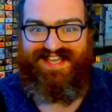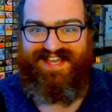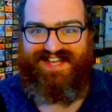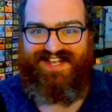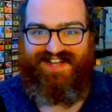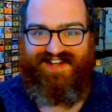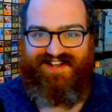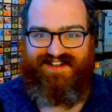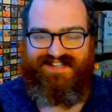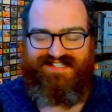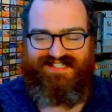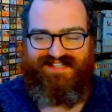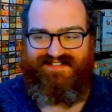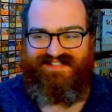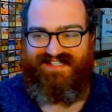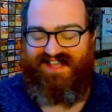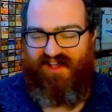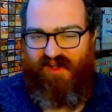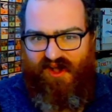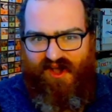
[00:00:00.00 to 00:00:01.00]
at cards and I was
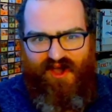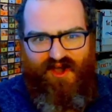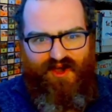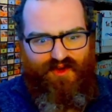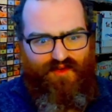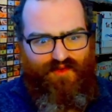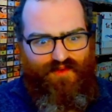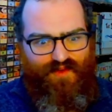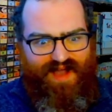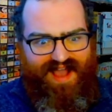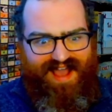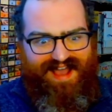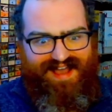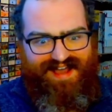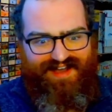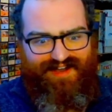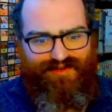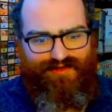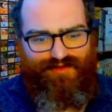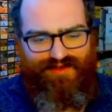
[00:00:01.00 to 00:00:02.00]
like, oh
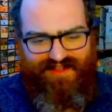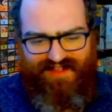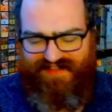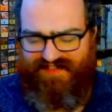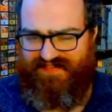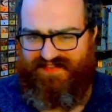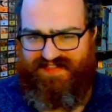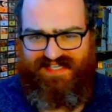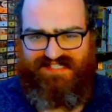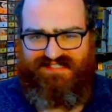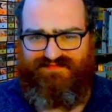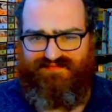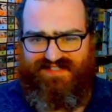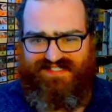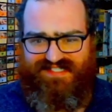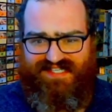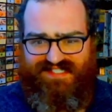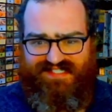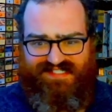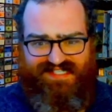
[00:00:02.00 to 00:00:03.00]
wow, this was
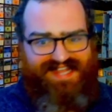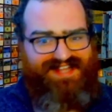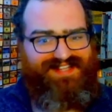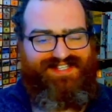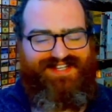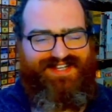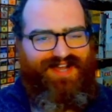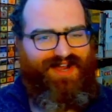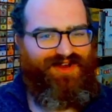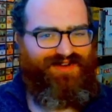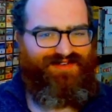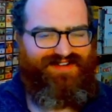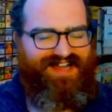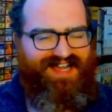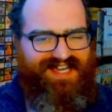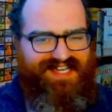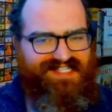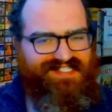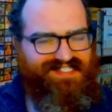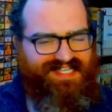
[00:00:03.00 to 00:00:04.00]
in Zendikar
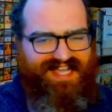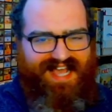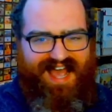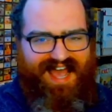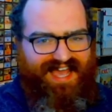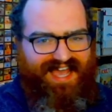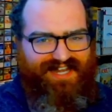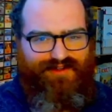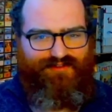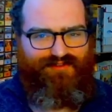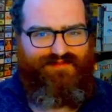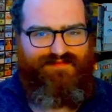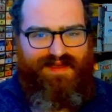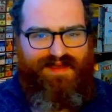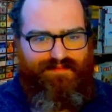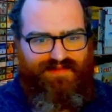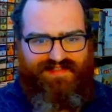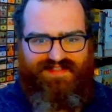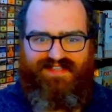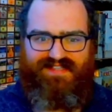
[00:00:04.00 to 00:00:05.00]
Rising. I don't
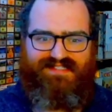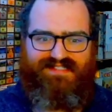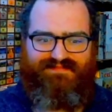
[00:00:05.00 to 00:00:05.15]
remember this